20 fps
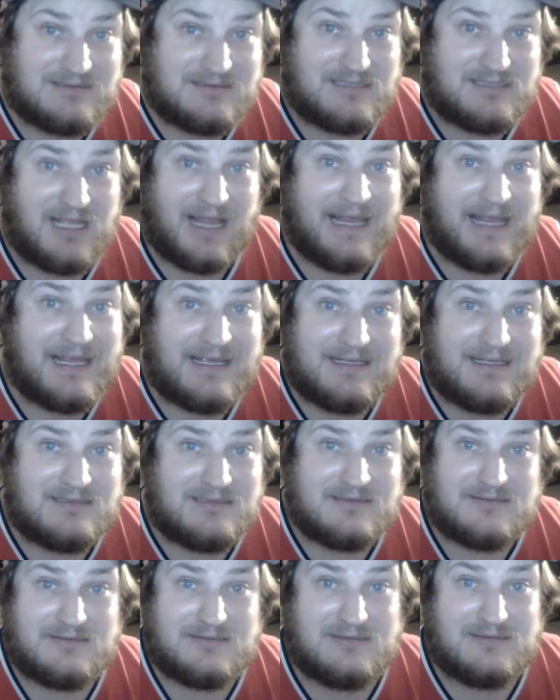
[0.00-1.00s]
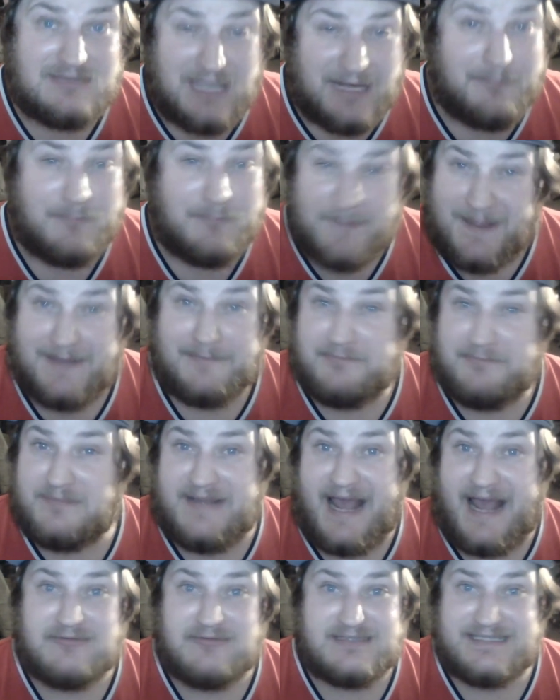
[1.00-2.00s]

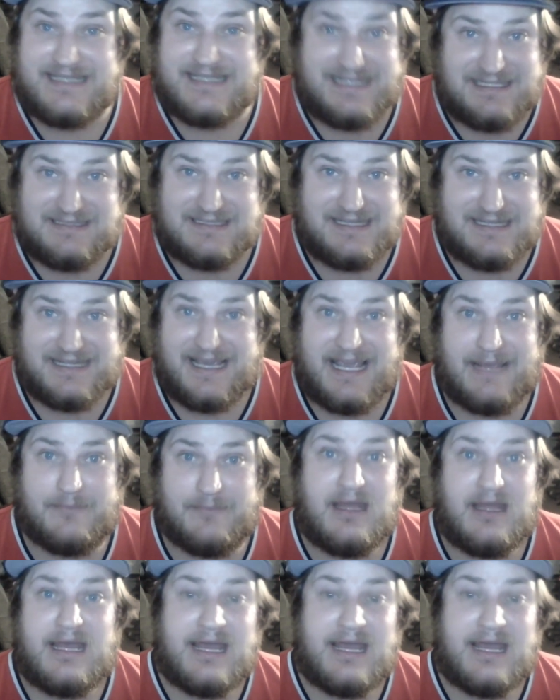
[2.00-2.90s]
Announce the end of the game.